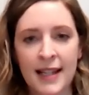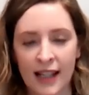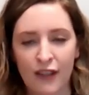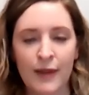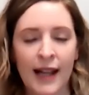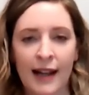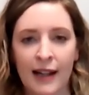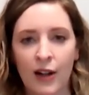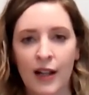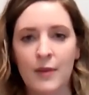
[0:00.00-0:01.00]
and I've been
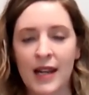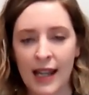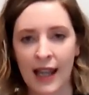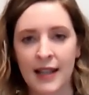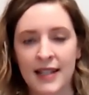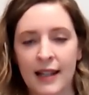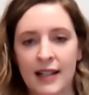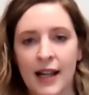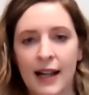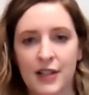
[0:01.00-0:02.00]
adding on a mini hand
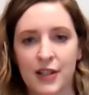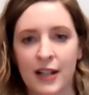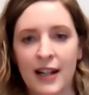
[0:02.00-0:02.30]
sanitizer